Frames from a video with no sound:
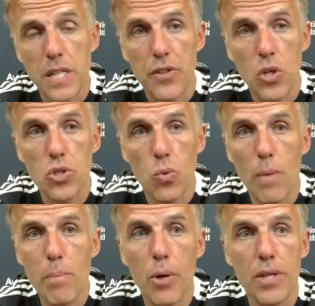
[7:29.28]
I thought at
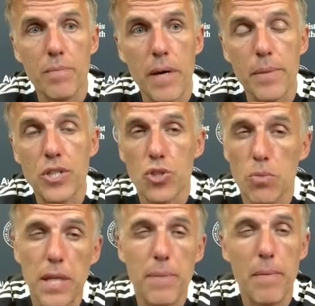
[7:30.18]
one point of maybe
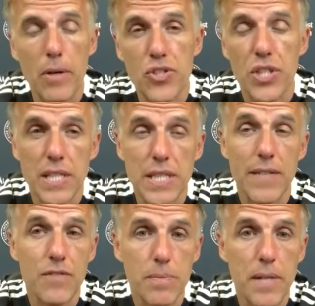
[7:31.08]
subbing him about 60,
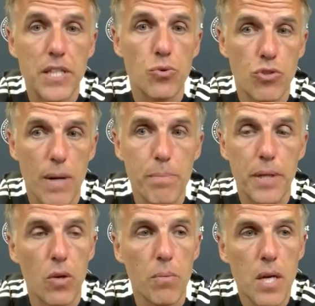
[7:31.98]
70 minutes. He was
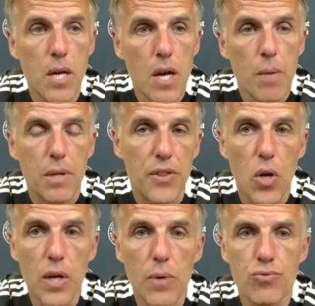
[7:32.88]
cramping up. But I
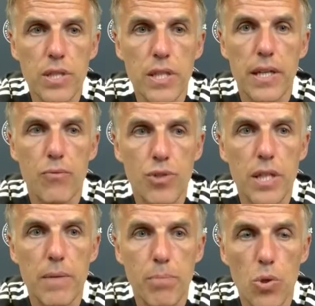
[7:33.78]
thought it was really,
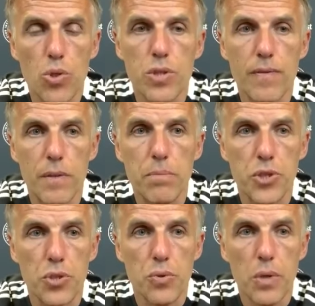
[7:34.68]
really important for him
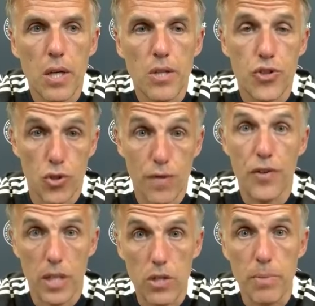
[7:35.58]
to suffer
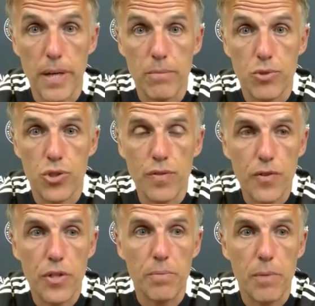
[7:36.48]
a little bit,
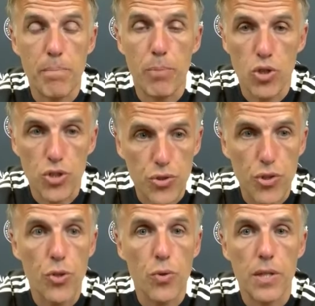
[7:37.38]
and push
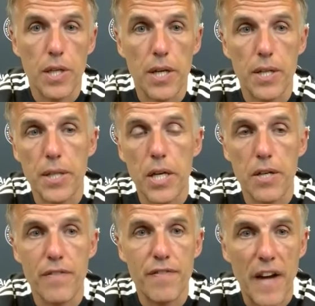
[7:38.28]
through
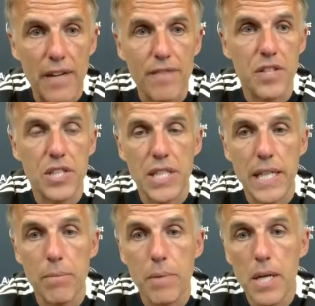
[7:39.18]
and fight for the
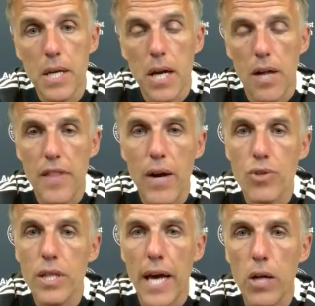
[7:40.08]
team. And that
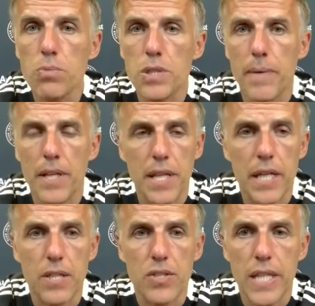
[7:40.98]
really helped him, I
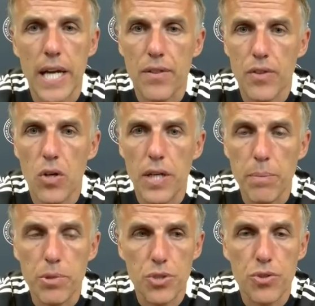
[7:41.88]
think. And today I thought he
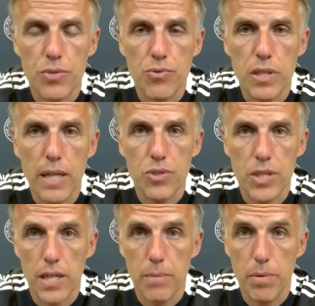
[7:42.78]
produced a real
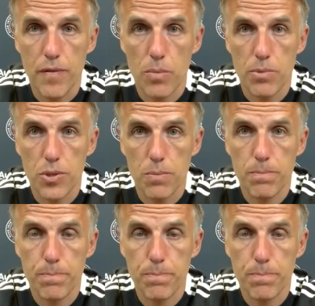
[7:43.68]
outstanding performance.